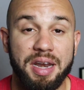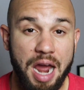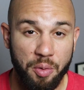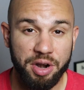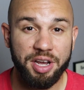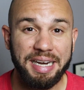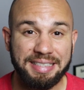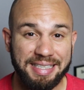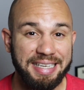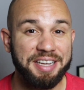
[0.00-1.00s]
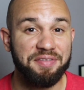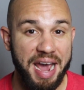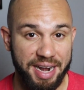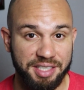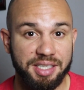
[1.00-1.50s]
Now we're going to get into the
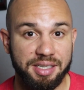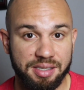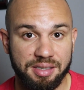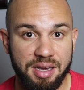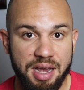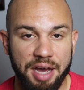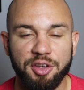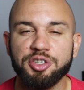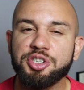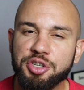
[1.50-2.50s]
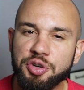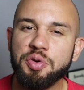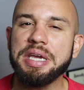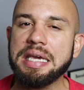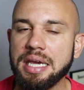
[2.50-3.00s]
advantages. And there's
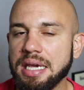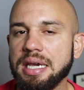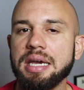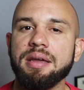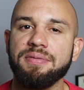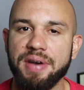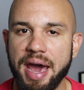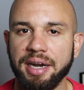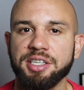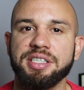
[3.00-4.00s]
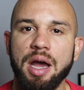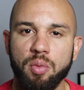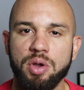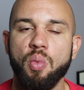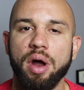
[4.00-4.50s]
two key advantages that
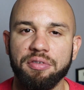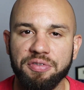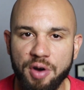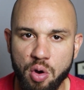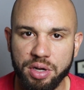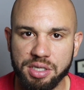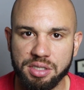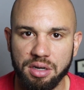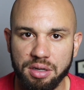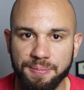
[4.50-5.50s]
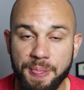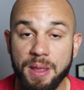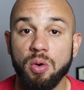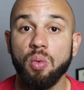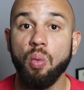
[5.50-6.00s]
we want to focus on.
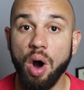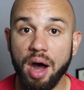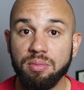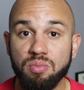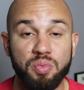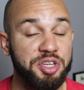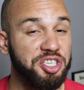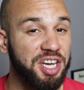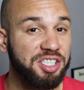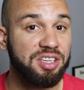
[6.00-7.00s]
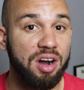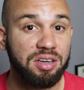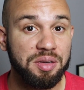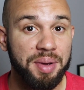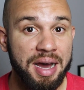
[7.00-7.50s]
One, we just
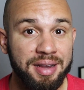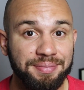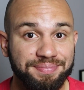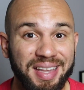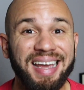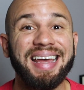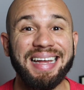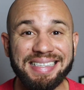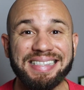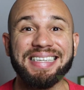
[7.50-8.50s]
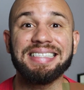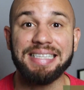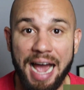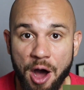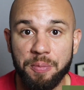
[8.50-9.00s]
talked about it, it's the
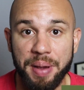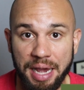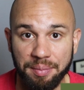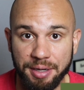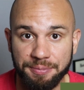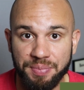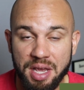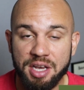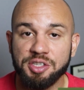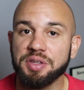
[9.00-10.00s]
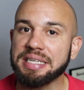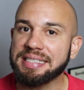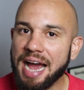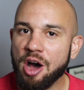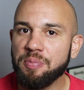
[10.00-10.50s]
down payment. So the
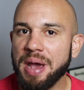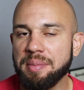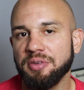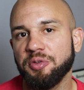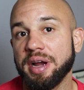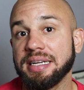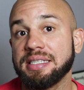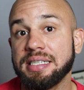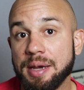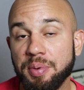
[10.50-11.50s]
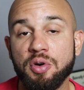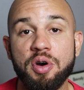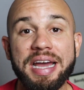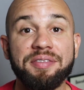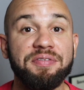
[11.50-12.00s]
down payment for a typical
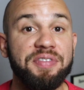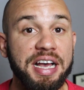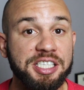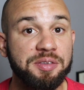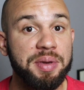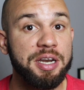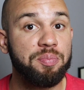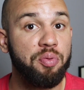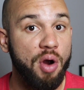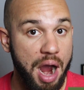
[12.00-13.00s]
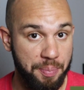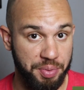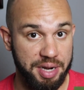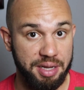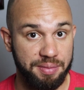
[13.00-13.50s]
investment
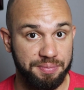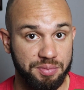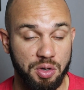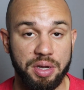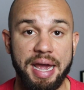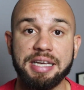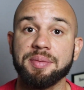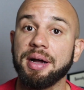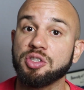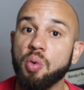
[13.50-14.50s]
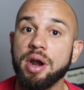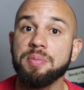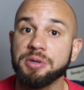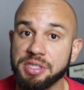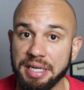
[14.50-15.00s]
property, okay, is about
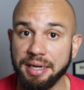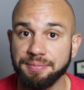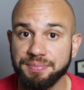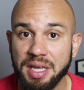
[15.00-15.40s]
20%.